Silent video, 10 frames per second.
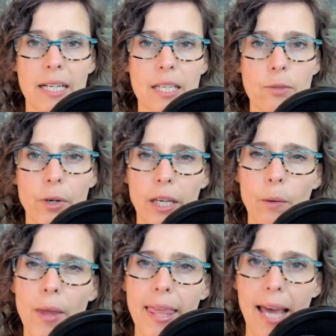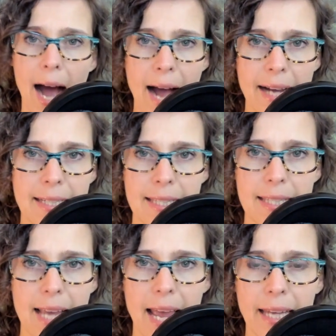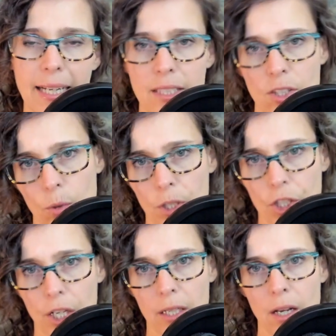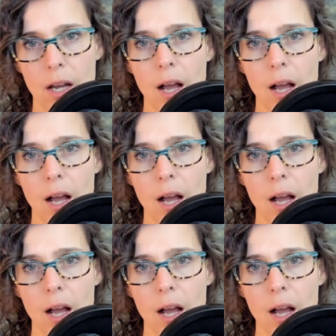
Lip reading: is working with guides and intuition.